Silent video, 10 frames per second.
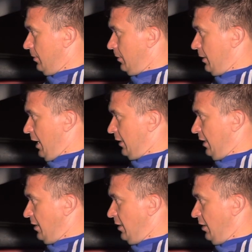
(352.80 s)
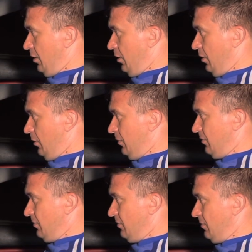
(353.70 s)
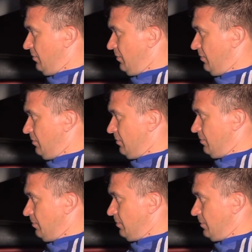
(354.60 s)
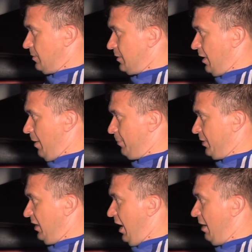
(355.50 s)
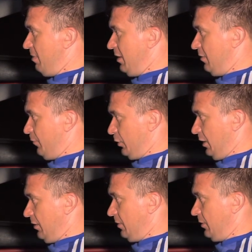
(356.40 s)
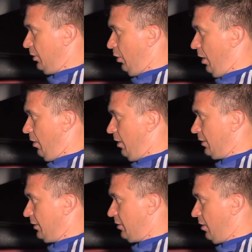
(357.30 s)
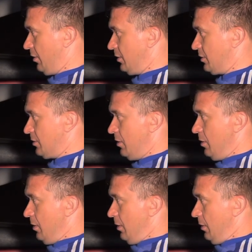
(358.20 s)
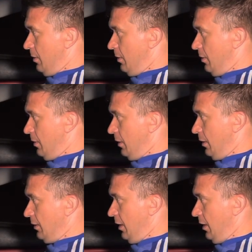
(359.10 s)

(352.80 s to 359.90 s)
Okay, the needle stopped climbing for the, you know how hard the car is, and